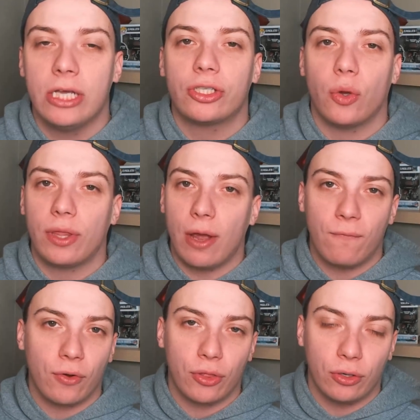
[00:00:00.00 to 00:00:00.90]
So without
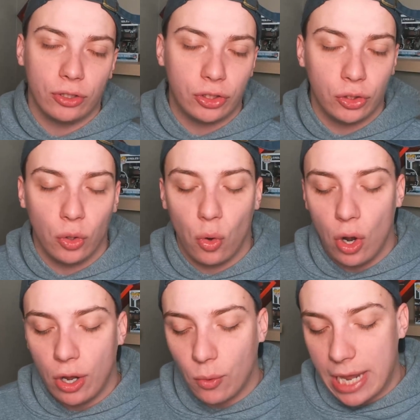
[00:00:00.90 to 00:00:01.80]
further ado,
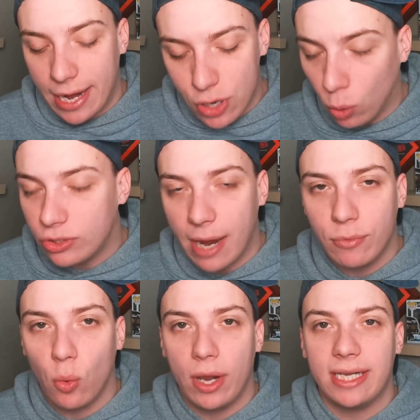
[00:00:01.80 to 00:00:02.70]
we got no time to
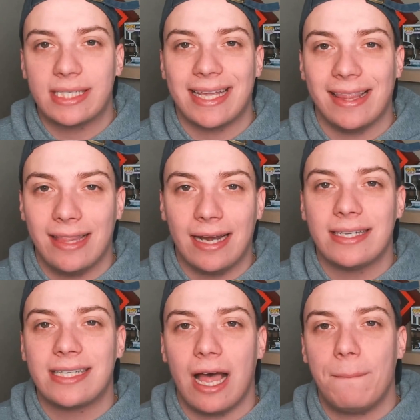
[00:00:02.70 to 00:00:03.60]
waste. Let
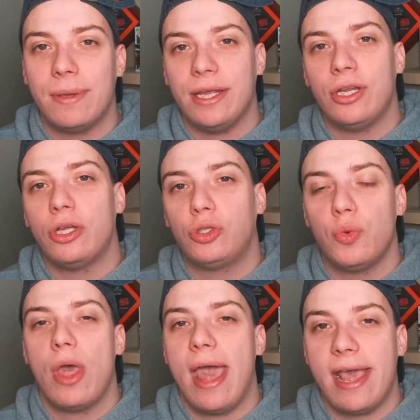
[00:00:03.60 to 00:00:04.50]
us hop in to
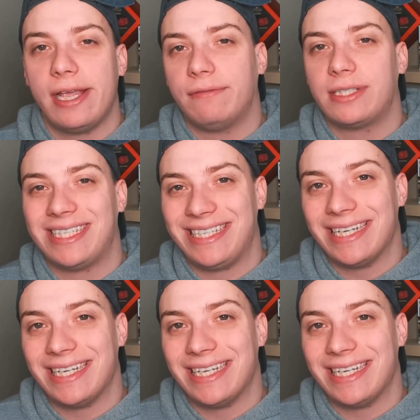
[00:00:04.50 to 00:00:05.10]
the AFC